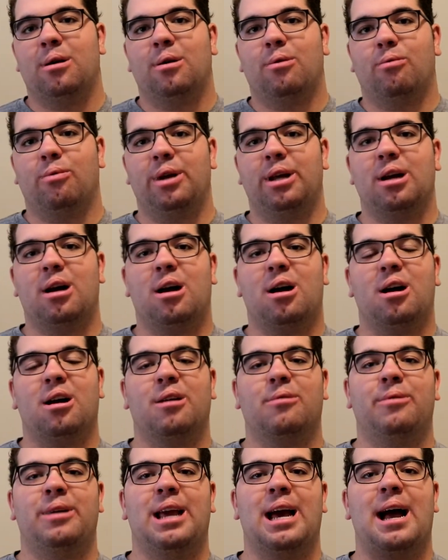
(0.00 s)
we
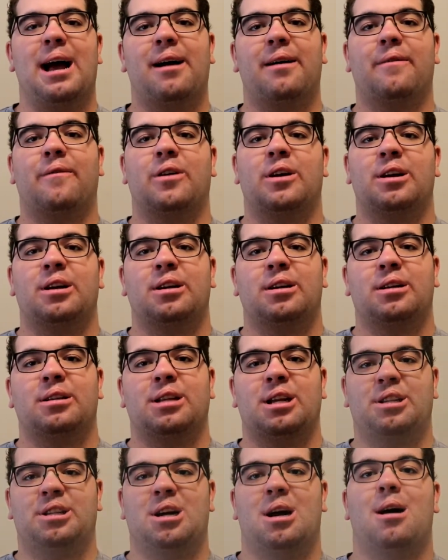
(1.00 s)
have
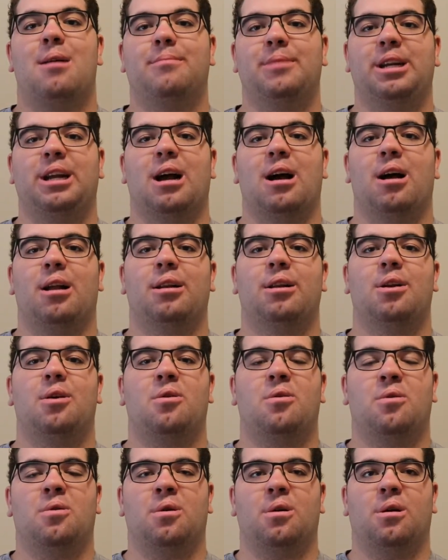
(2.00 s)
the Tommy gun,
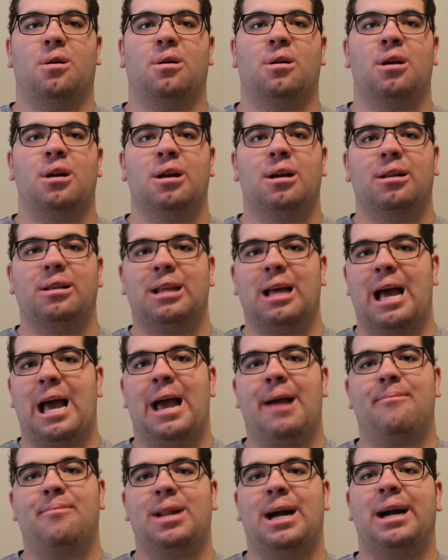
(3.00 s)
or the
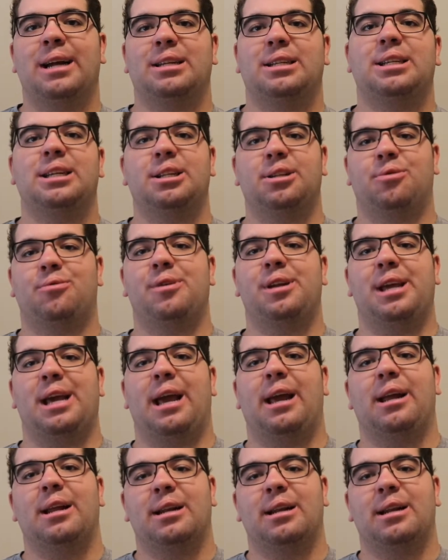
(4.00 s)
M1928.